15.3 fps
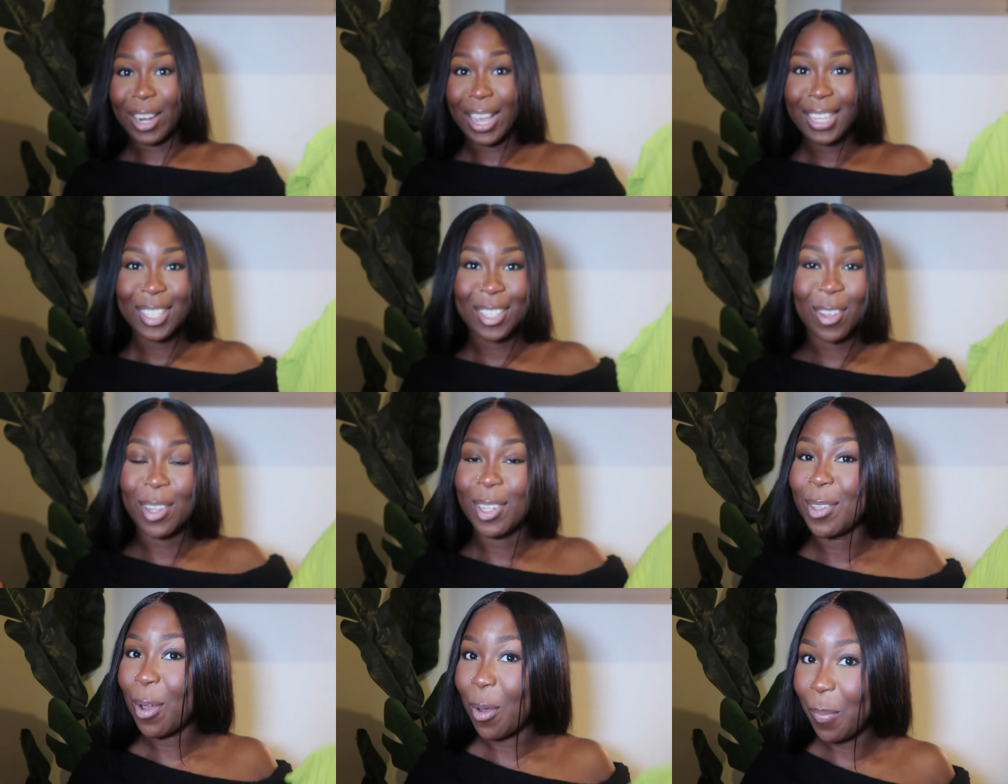dress, so
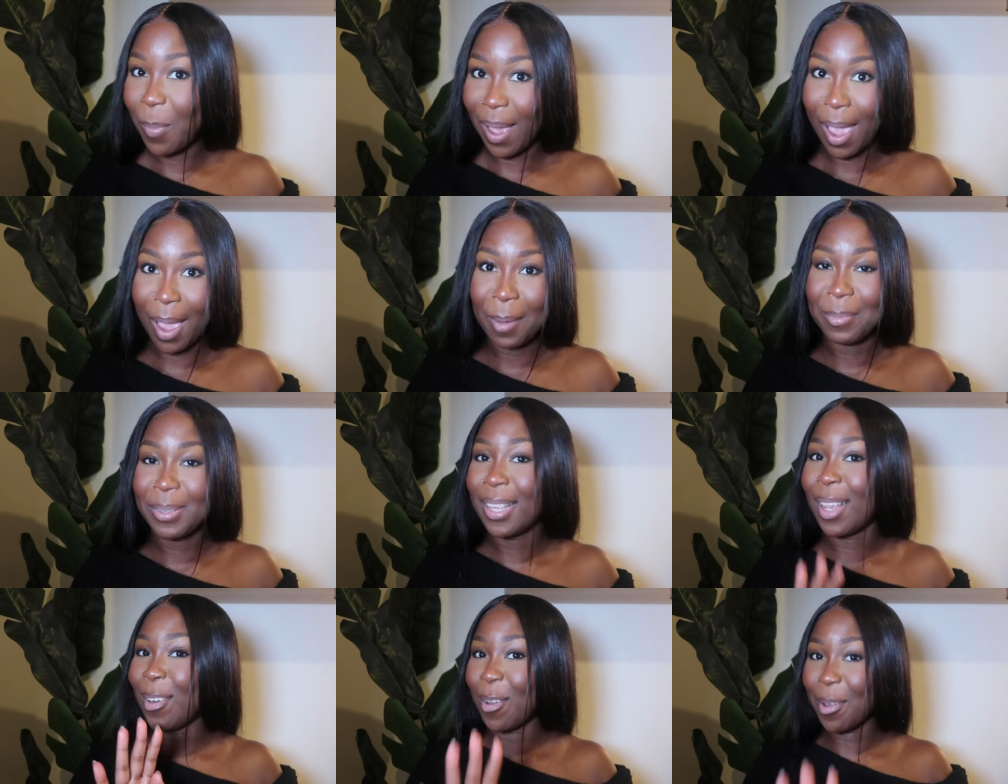the tall
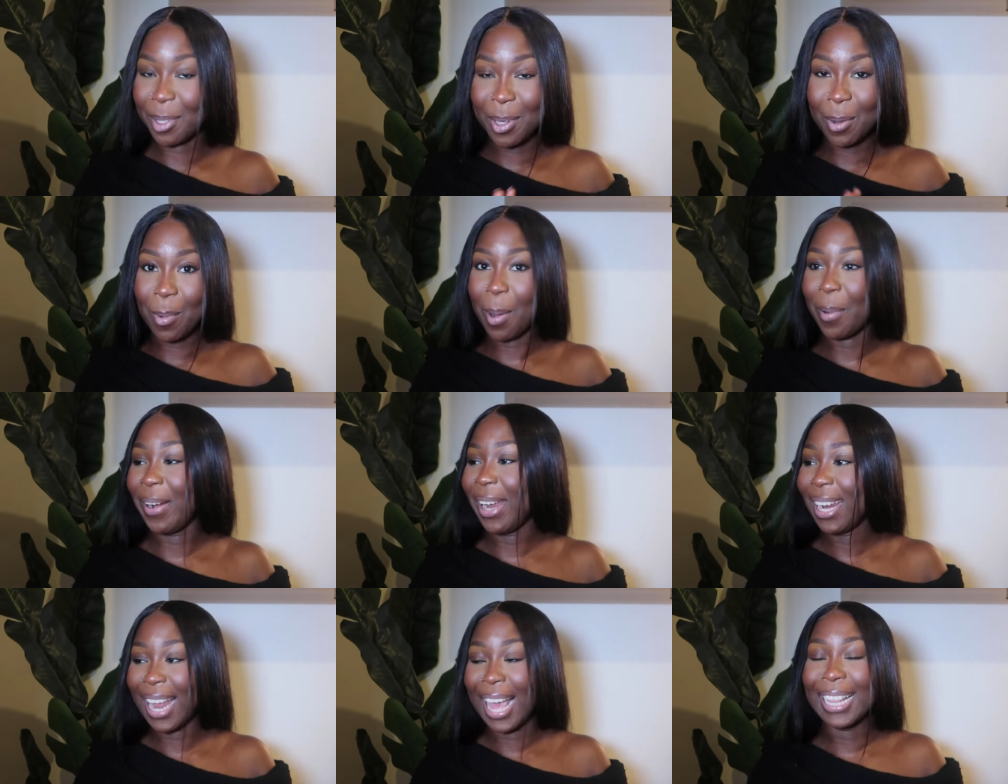babes, not to
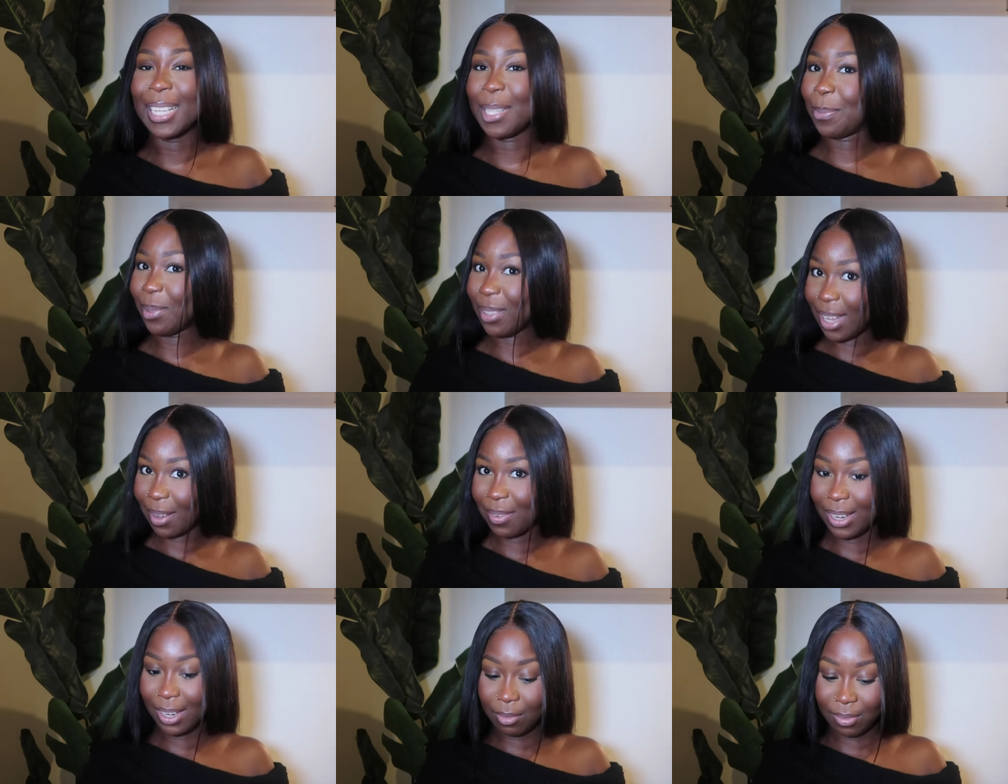worry, like this will
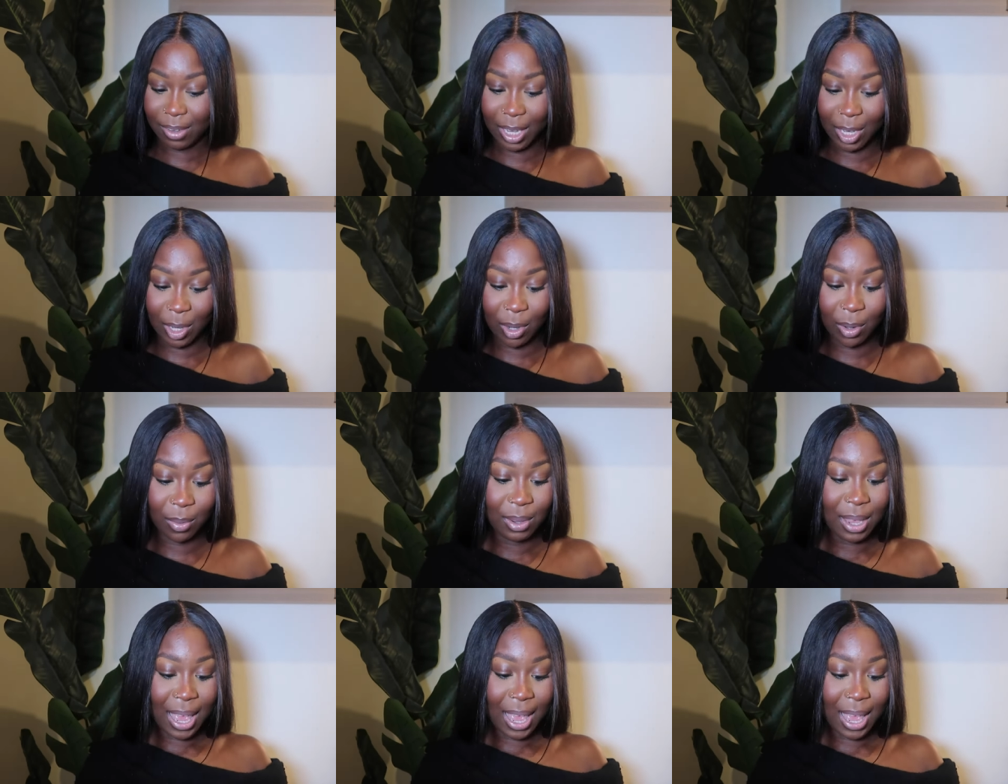definitely fit you.